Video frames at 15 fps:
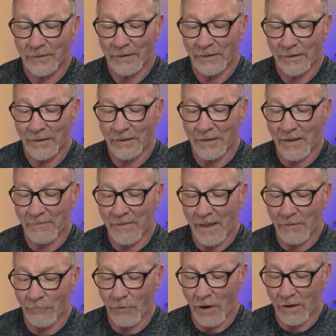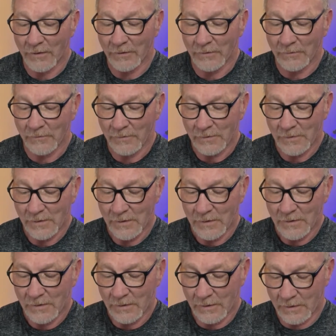he got that rocking.
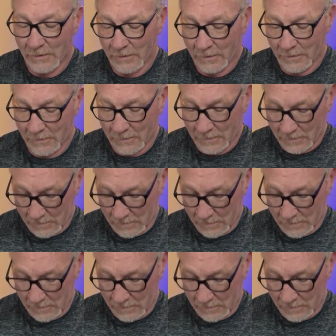And